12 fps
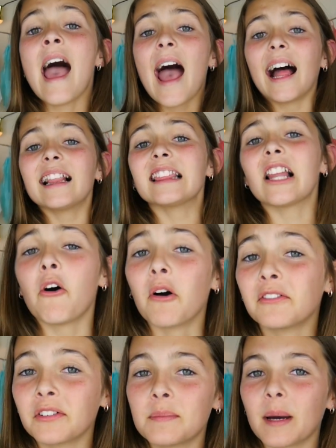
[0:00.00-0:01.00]

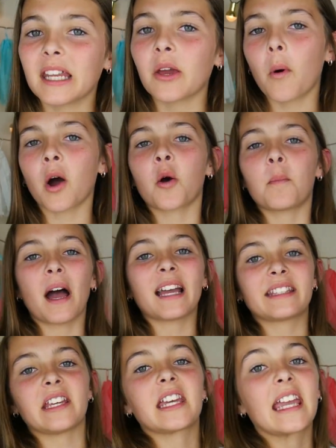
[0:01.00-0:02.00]
Hello everybody, welcome
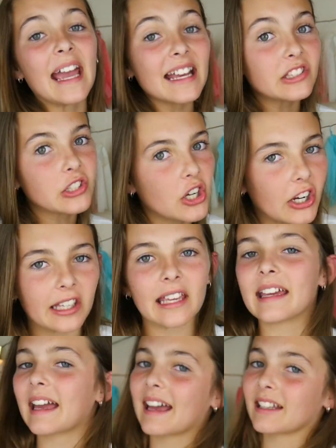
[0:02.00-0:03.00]
back to Kids
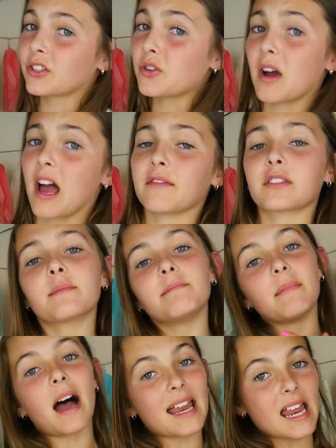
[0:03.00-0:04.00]
Cooking and Crafts.
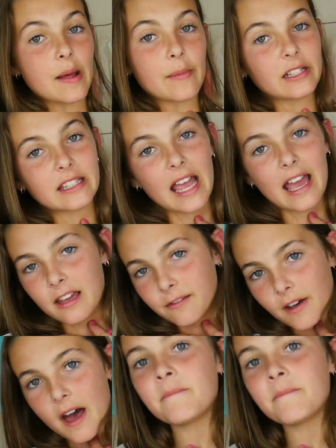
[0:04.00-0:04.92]
My name is Ava,